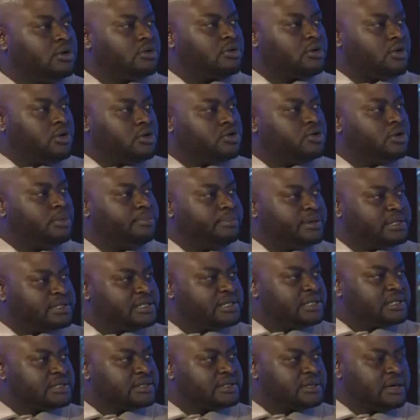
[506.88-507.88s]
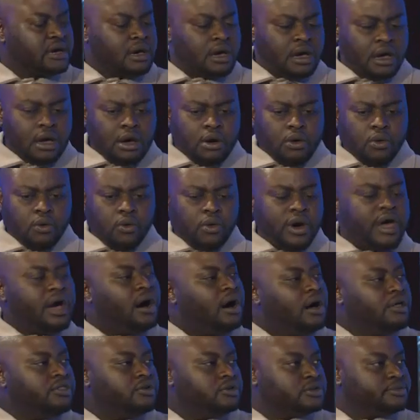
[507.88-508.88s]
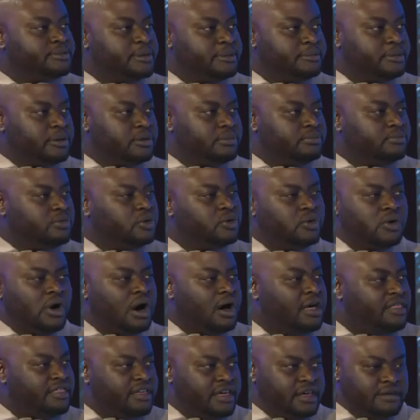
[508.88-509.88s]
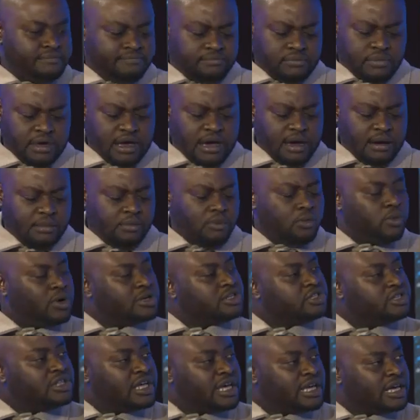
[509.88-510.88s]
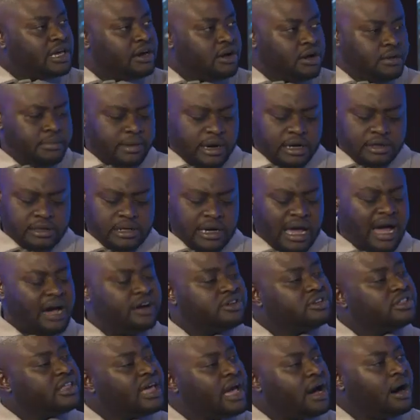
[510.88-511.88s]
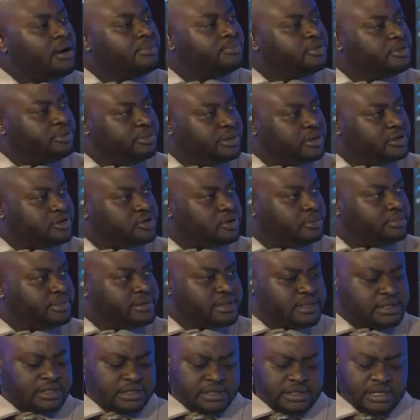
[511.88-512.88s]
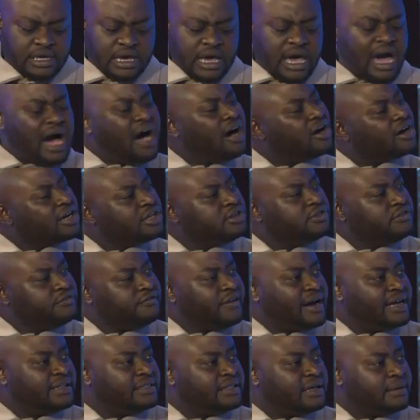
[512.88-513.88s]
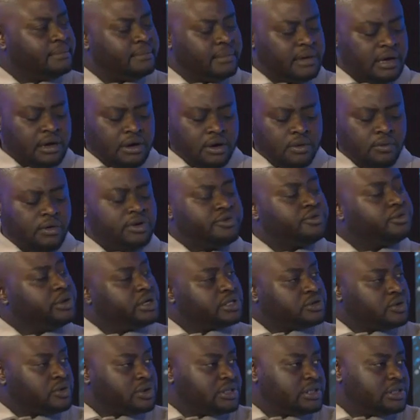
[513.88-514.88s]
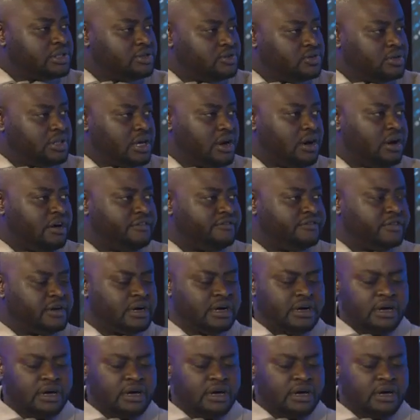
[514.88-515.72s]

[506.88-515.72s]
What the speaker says: grow your business, where are those people? Who are they? What do they care about? How do they help you build your business? How can you find them? What resources do they offer?